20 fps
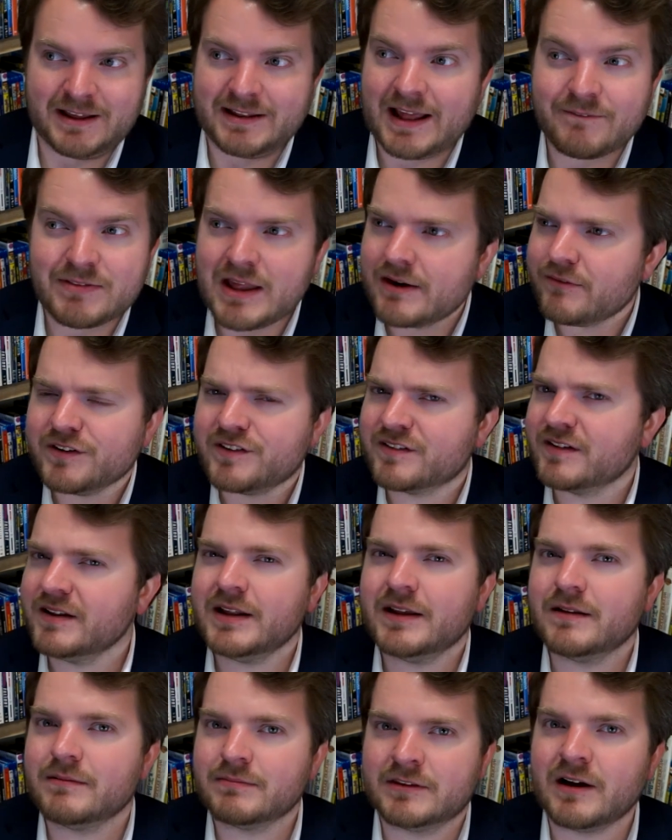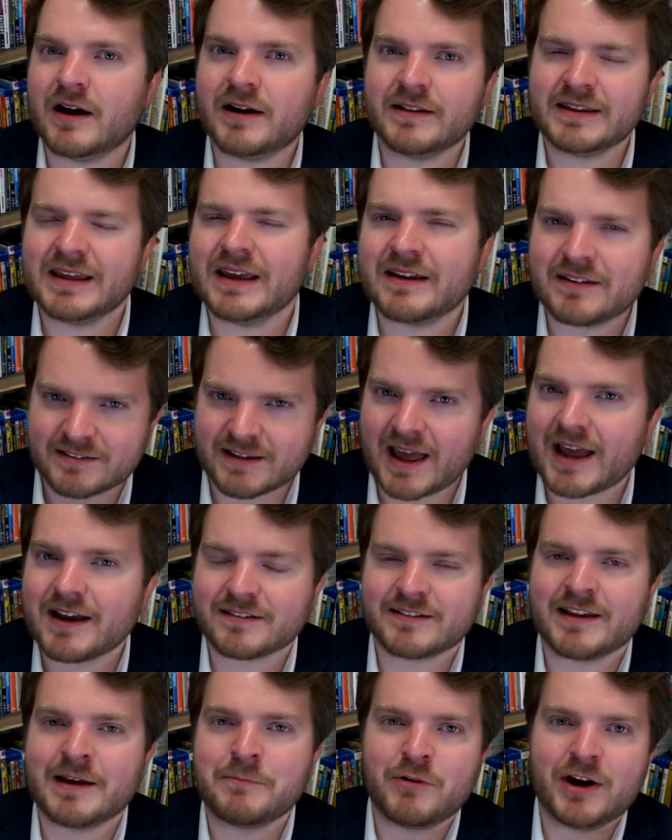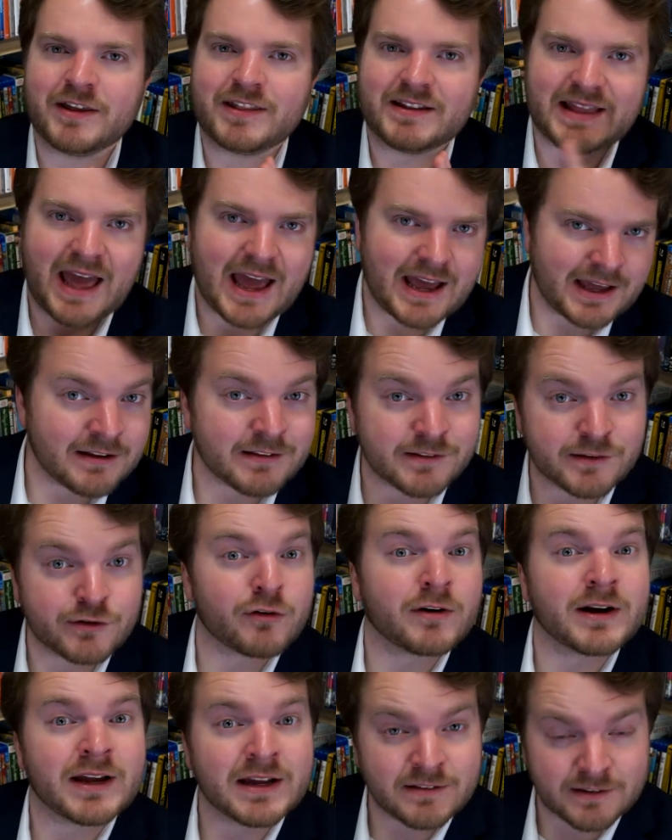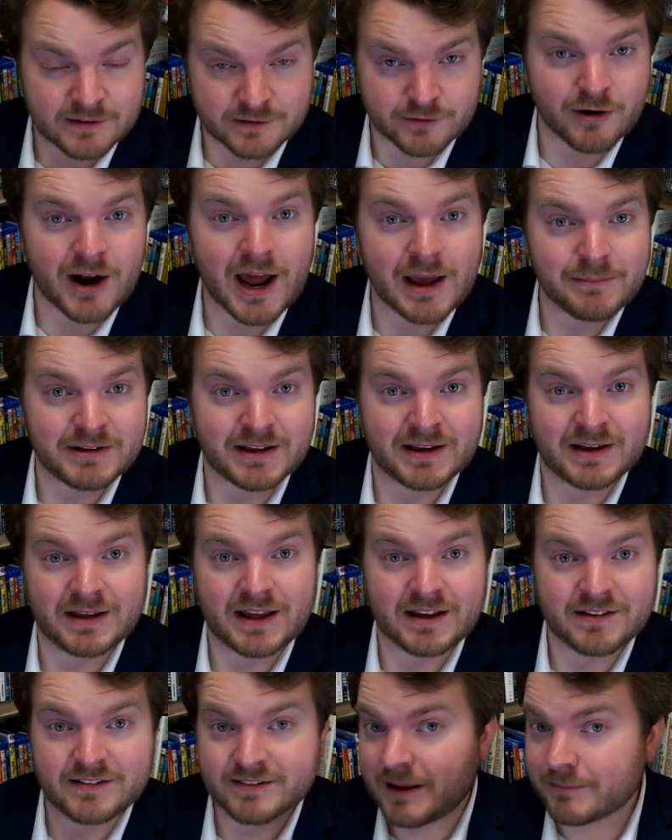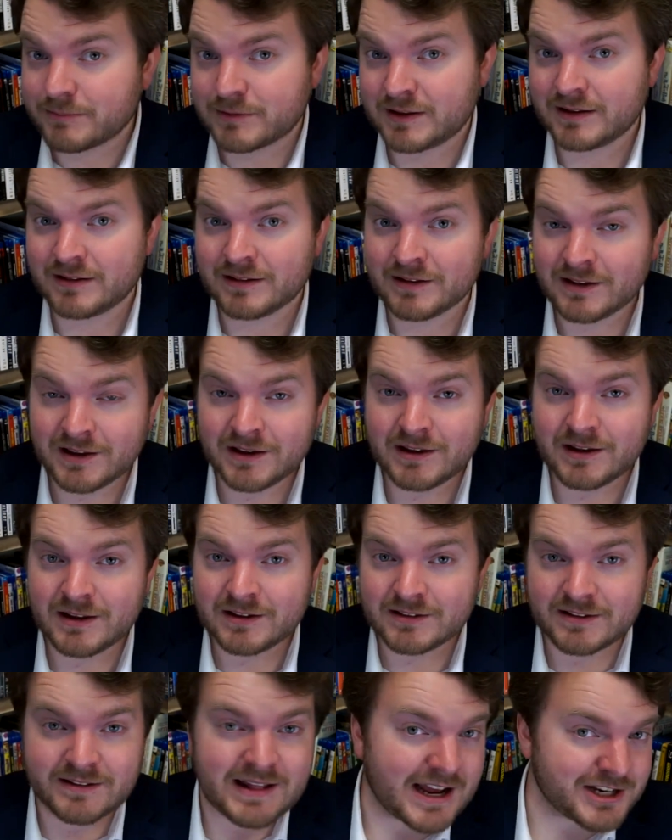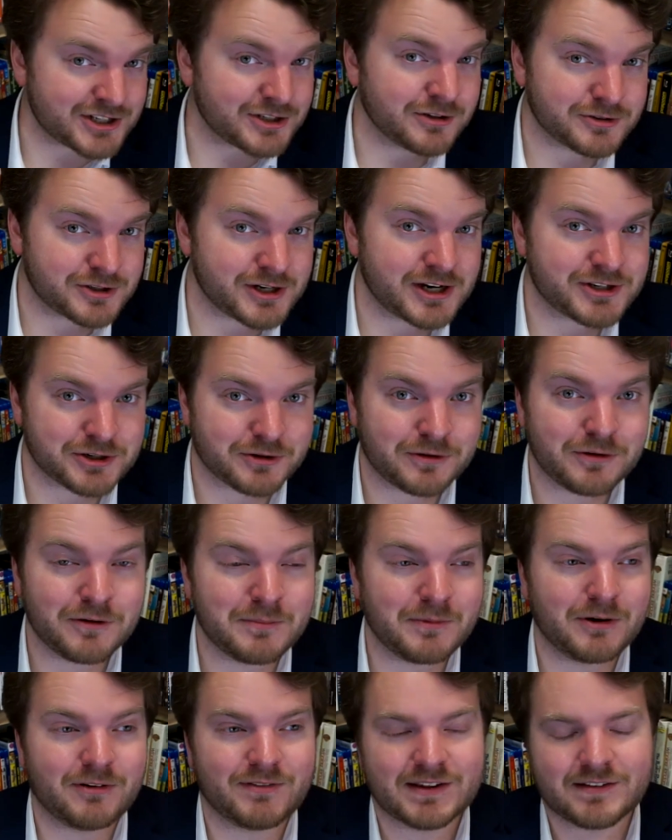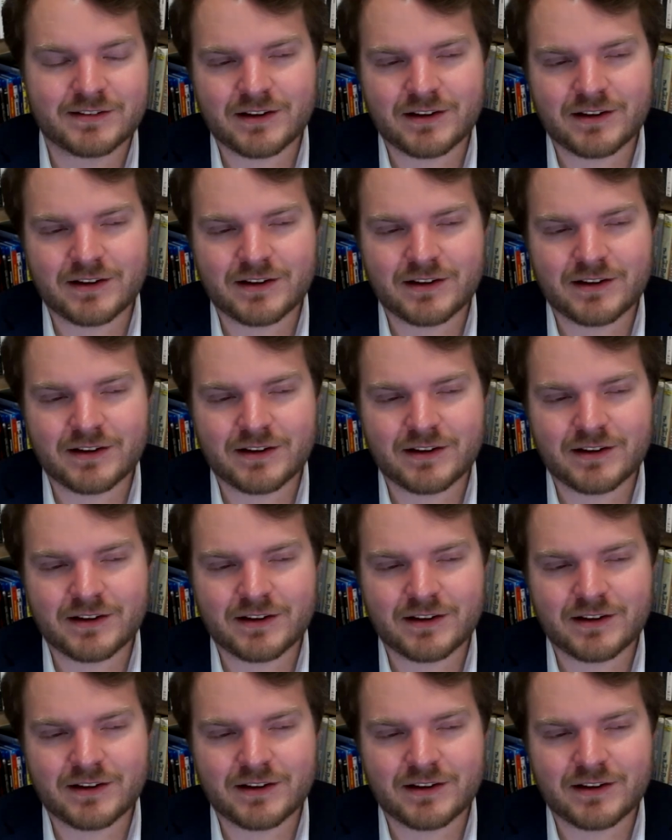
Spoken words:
And I've never seen it done the exact same way that that historian described it, except in the National Treasure 2 movie.